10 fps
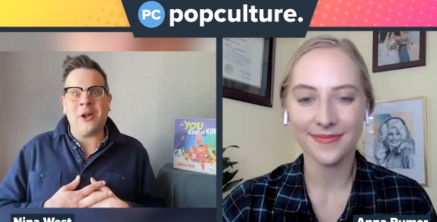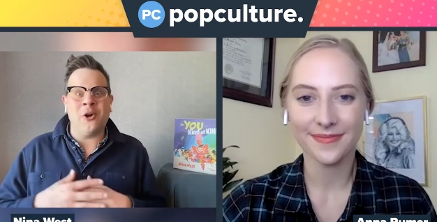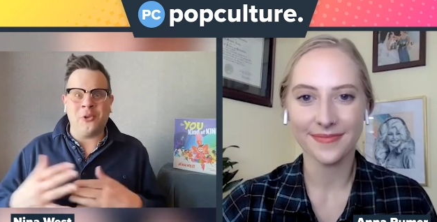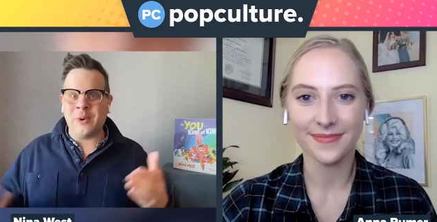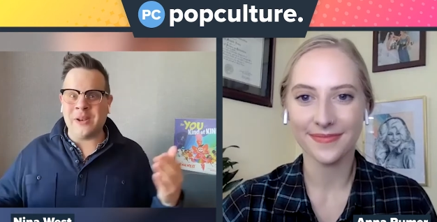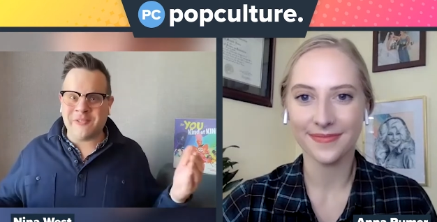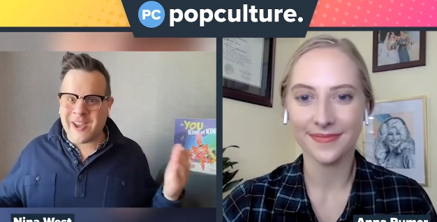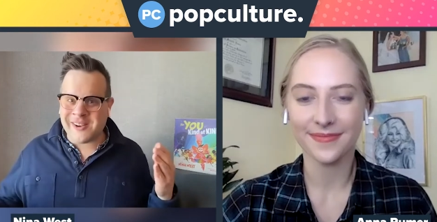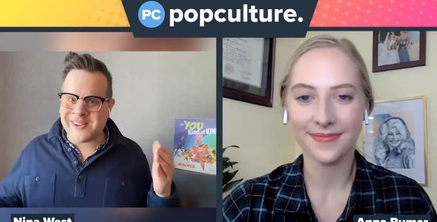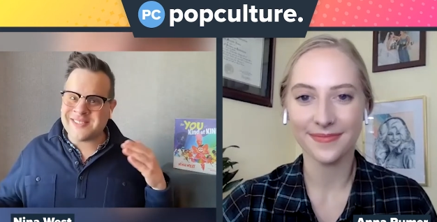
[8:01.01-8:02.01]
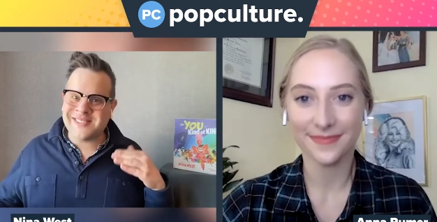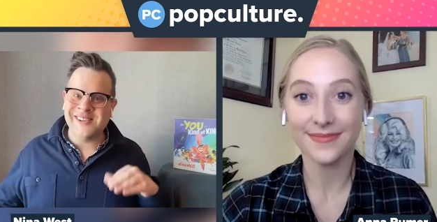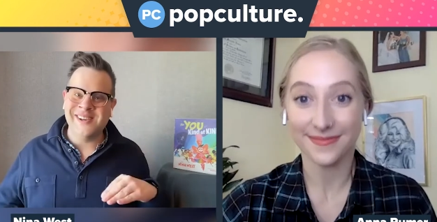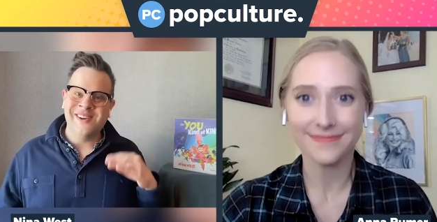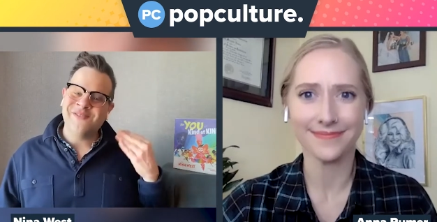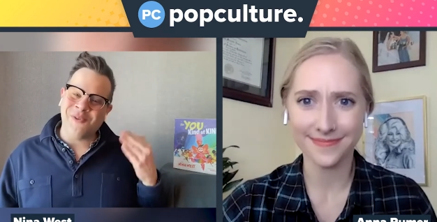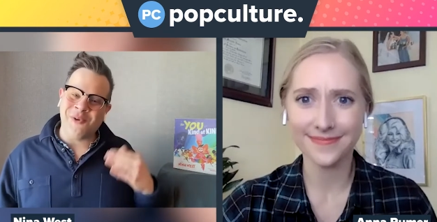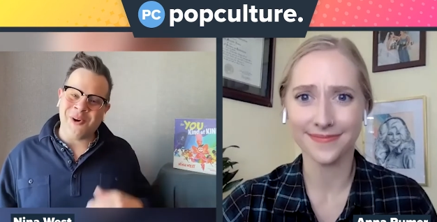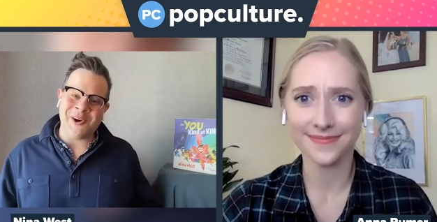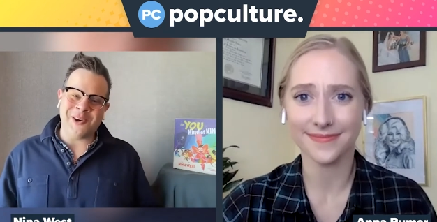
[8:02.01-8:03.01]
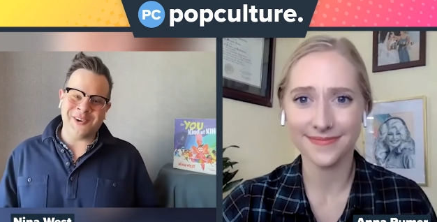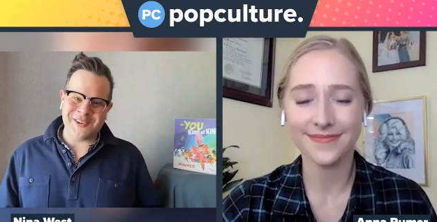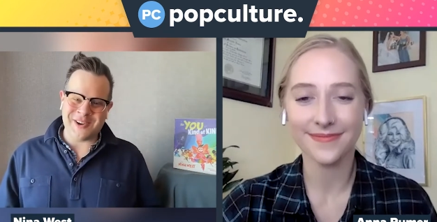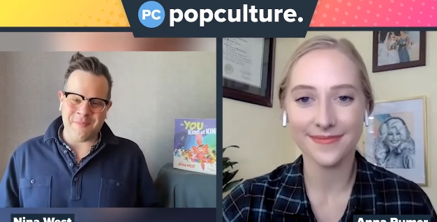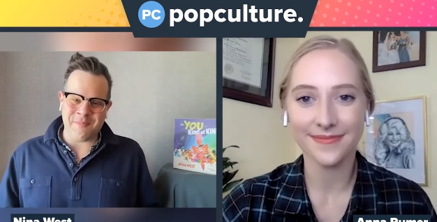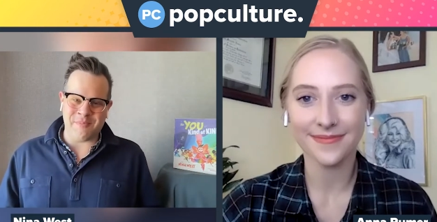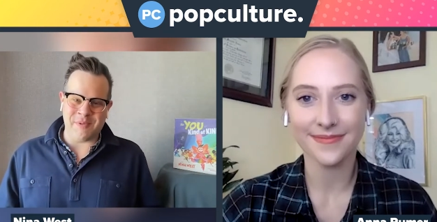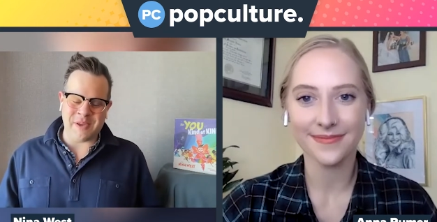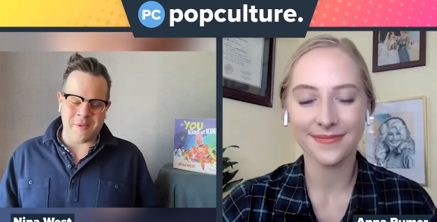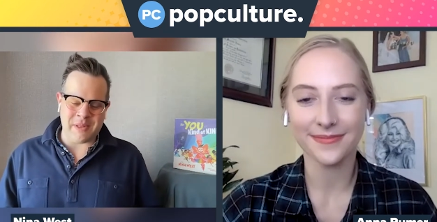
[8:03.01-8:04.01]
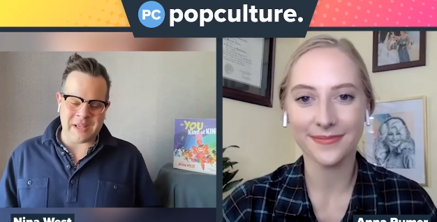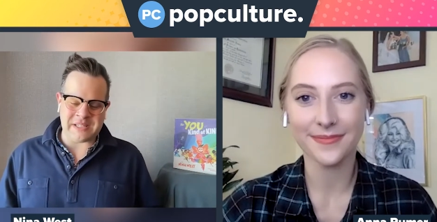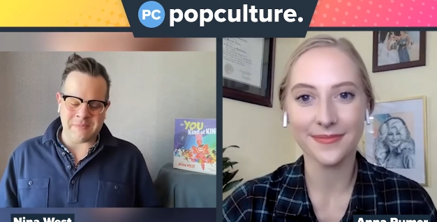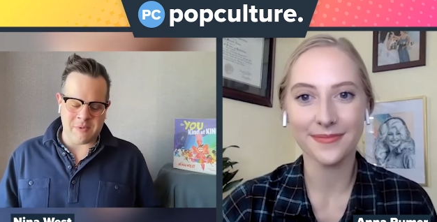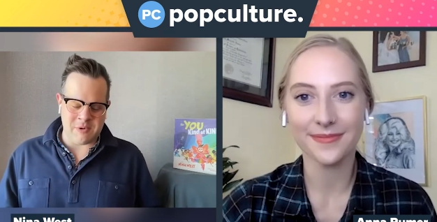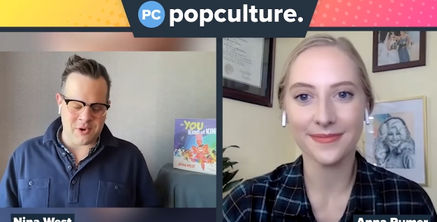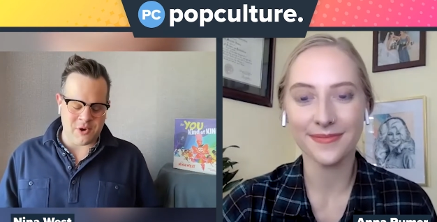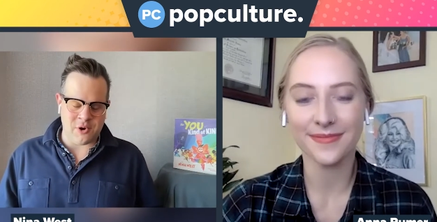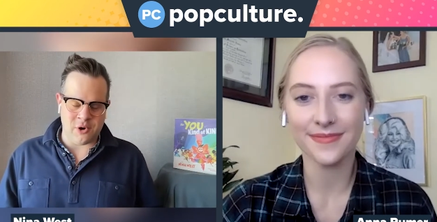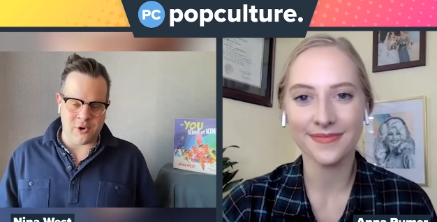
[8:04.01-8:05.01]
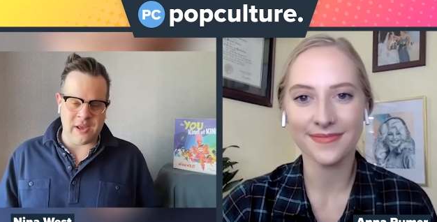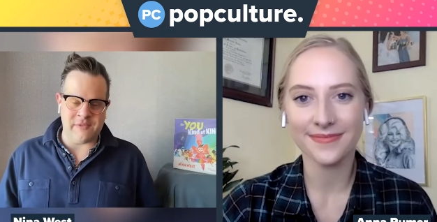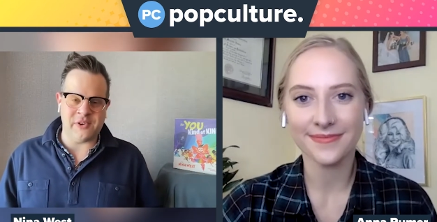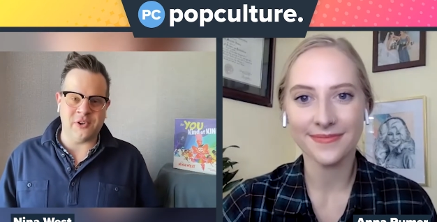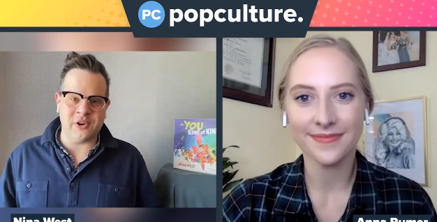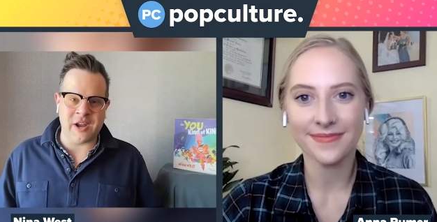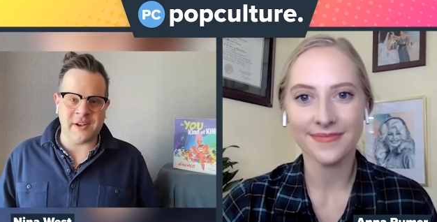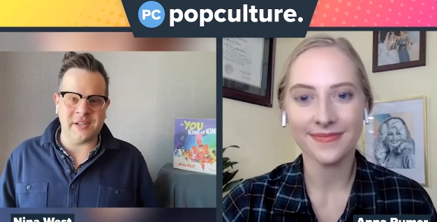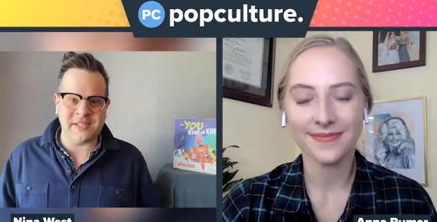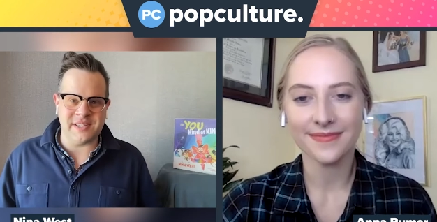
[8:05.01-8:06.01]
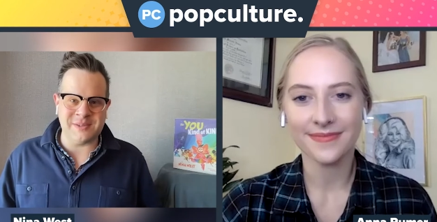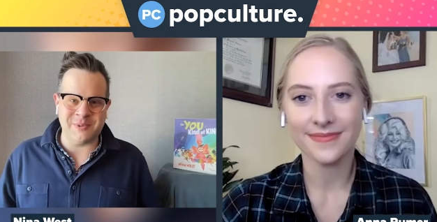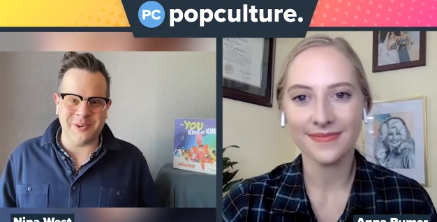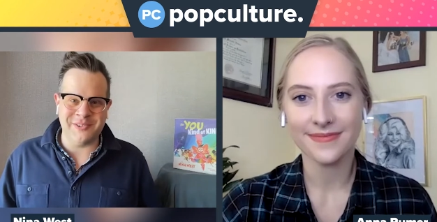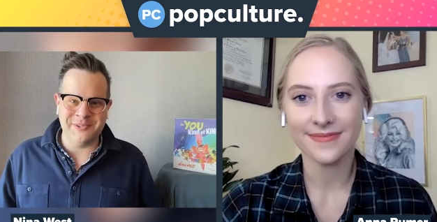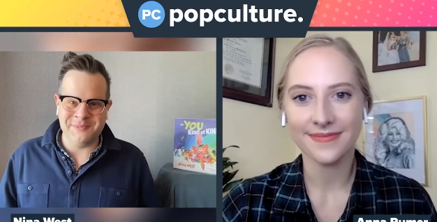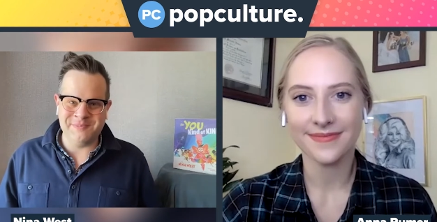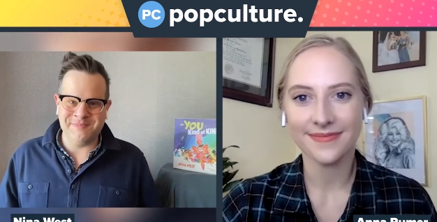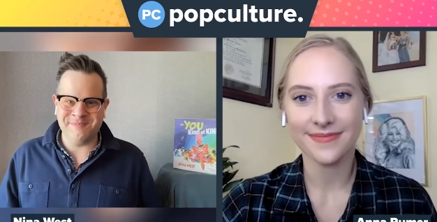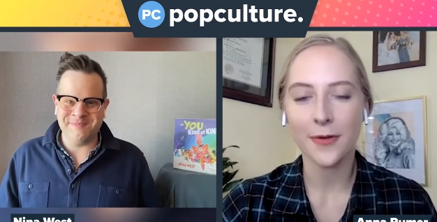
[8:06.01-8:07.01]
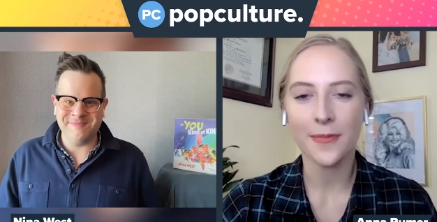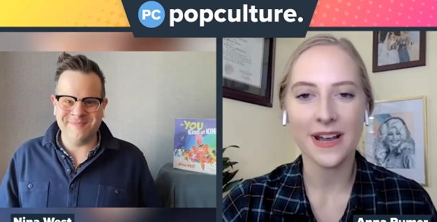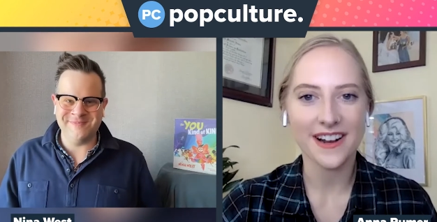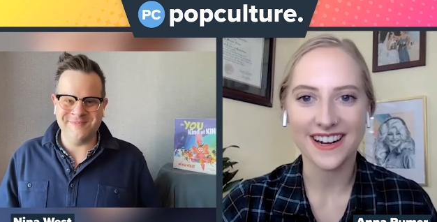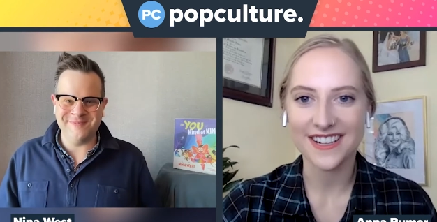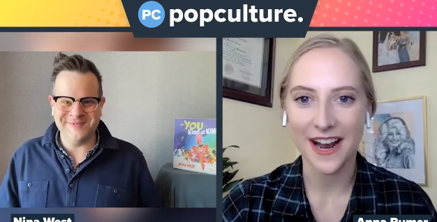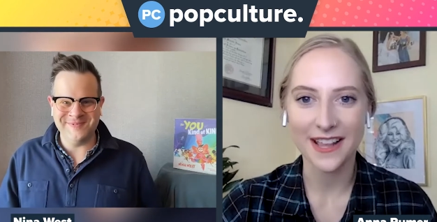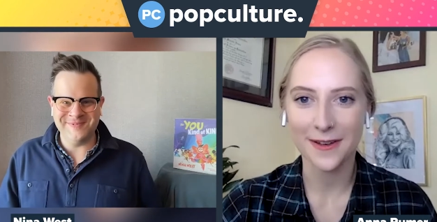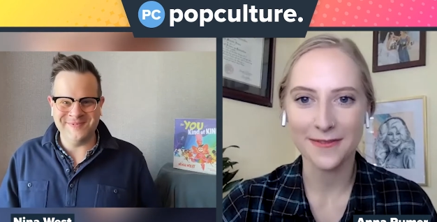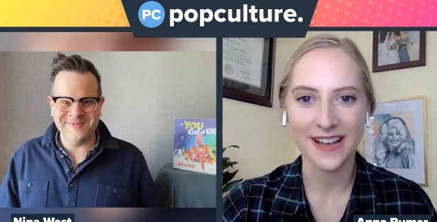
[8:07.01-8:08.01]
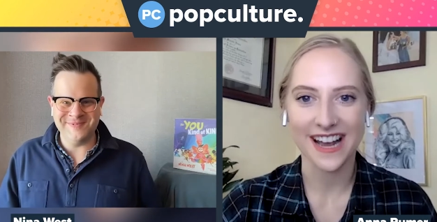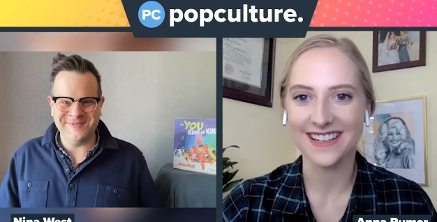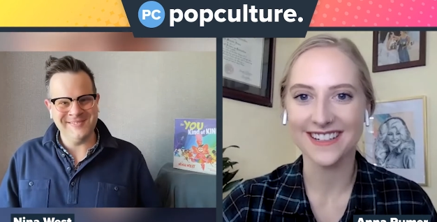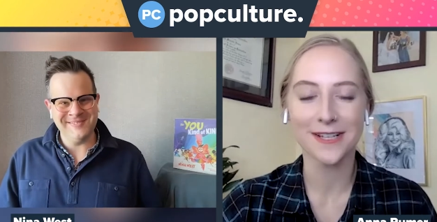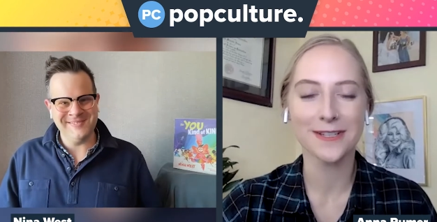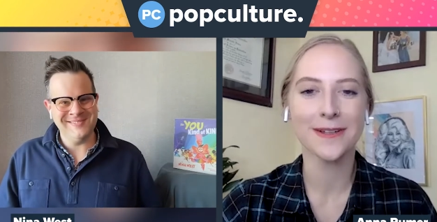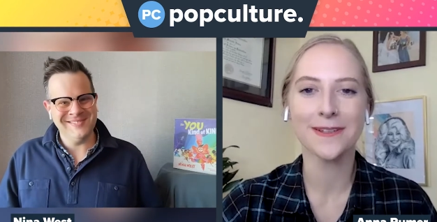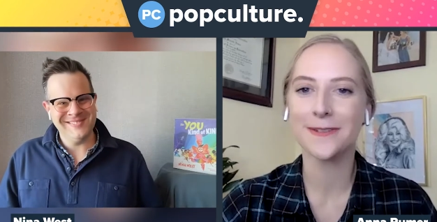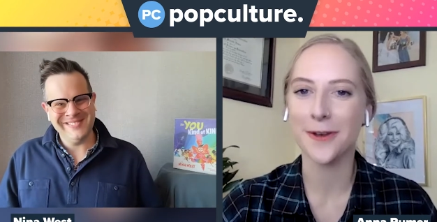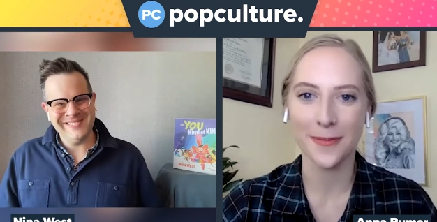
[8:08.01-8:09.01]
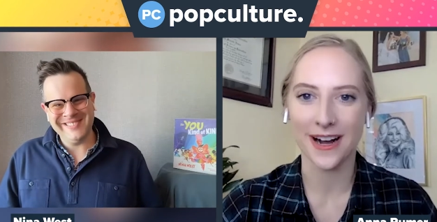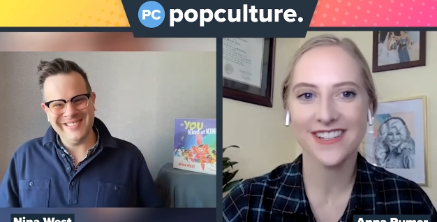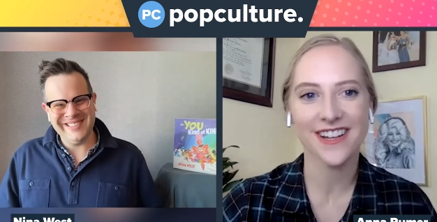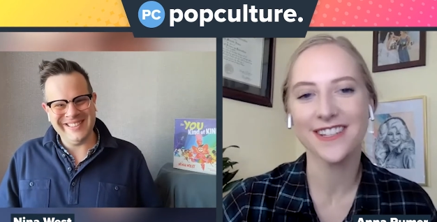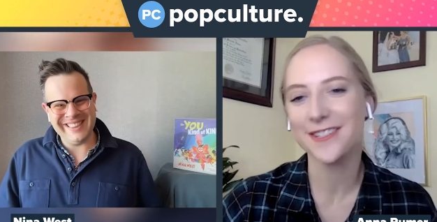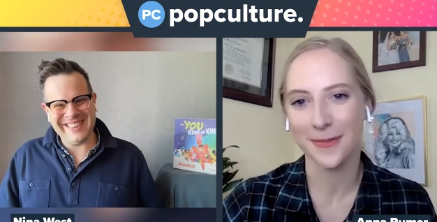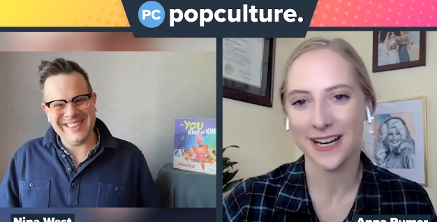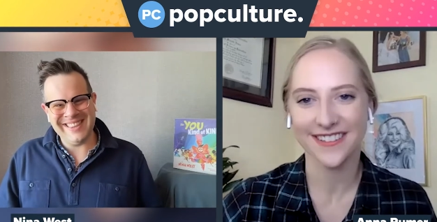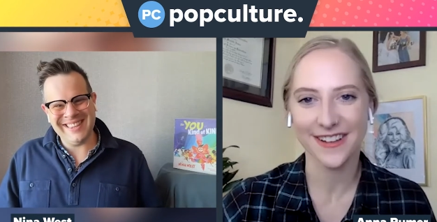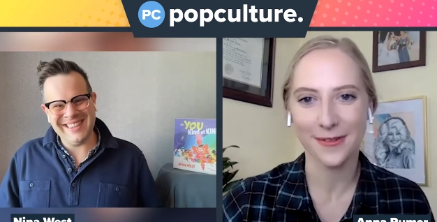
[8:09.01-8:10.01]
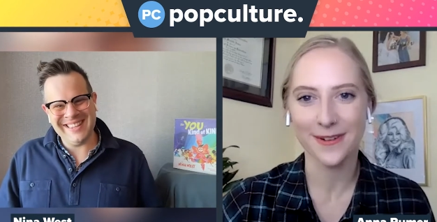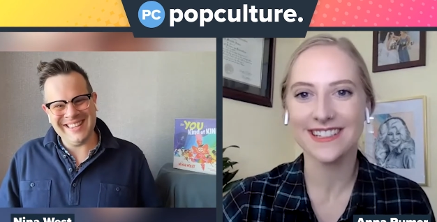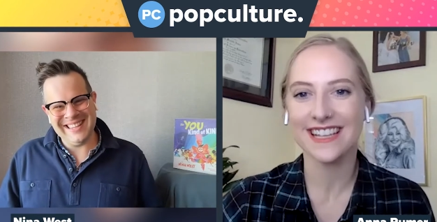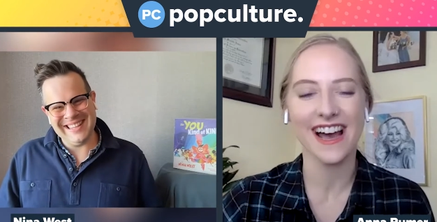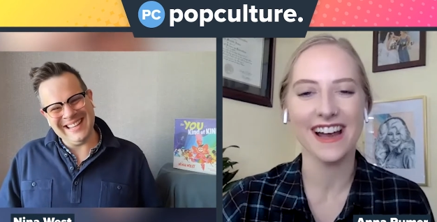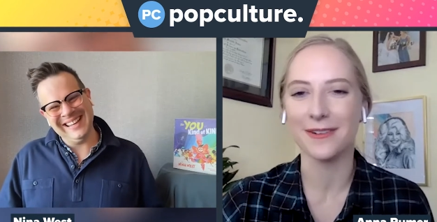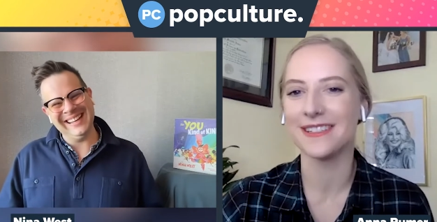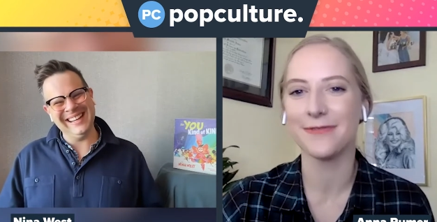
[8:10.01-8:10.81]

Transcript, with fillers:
Speaker 1: call the Queen of Kindness for, you know, you know, blessing me with her her love and her kindness in this world.
Speaker 2: Oh my gosh. I love that so much on so many levels. I was